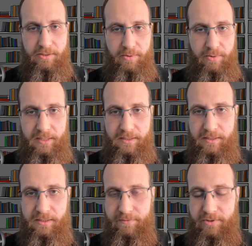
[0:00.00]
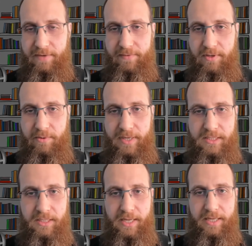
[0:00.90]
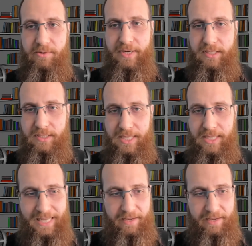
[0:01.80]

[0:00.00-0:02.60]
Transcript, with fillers: U X for Saving U X, S U X dot